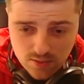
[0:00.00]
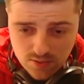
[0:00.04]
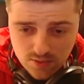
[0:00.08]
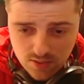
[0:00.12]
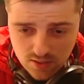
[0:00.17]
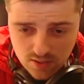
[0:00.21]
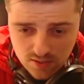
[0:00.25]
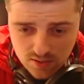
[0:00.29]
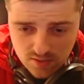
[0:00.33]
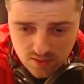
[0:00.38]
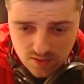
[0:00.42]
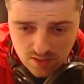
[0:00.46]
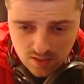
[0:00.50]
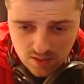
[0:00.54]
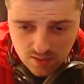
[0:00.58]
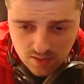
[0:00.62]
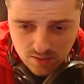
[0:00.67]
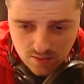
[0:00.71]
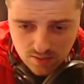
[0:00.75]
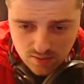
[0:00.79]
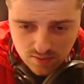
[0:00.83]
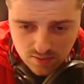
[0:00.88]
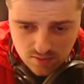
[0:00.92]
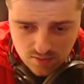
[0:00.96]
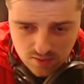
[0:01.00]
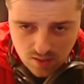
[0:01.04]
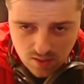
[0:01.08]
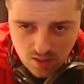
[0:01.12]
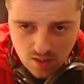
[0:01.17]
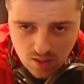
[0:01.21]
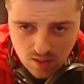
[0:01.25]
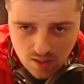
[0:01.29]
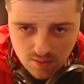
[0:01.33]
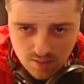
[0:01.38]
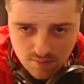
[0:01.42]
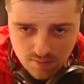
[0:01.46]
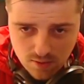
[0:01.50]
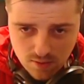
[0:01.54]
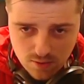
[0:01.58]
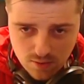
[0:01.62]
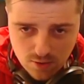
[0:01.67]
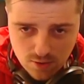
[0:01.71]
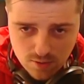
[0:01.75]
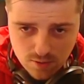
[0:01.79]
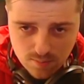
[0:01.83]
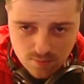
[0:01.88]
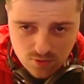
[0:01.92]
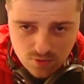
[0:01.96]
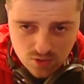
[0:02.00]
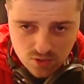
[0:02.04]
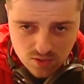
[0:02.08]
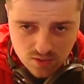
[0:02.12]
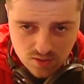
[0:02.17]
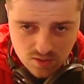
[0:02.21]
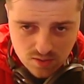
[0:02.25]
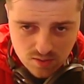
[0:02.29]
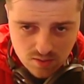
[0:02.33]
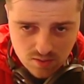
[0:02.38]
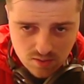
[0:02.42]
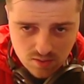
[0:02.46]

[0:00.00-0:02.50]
So you can see, you know, there's high volume, just